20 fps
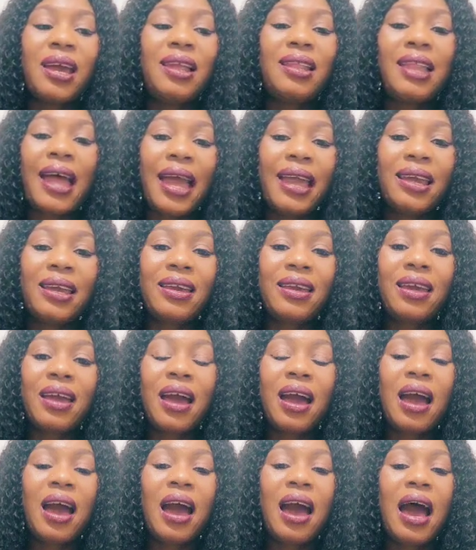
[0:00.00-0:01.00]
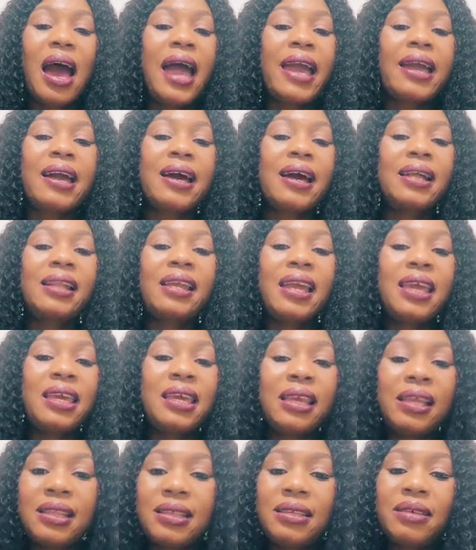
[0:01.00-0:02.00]
Like I can't
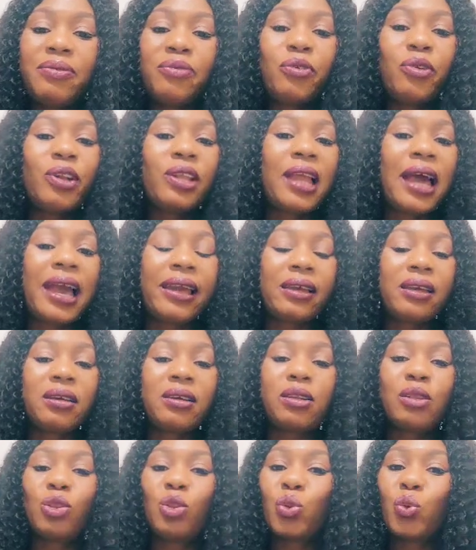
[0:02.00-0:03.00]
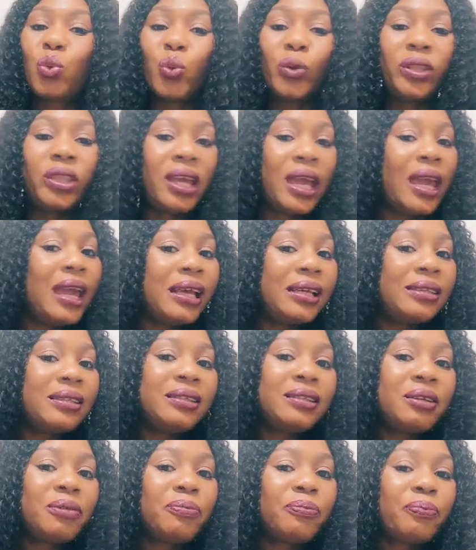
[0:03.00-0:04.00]
eat for like 2
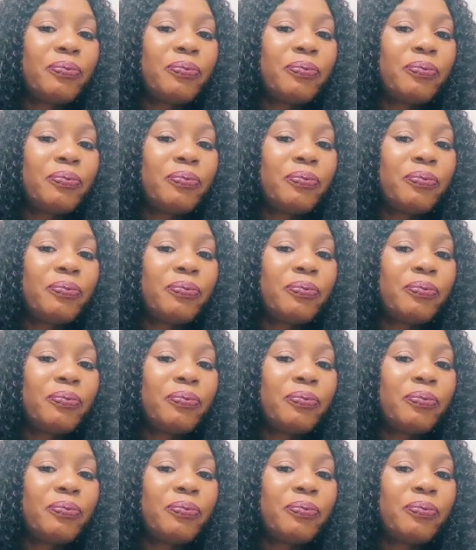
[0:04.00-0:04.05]
days.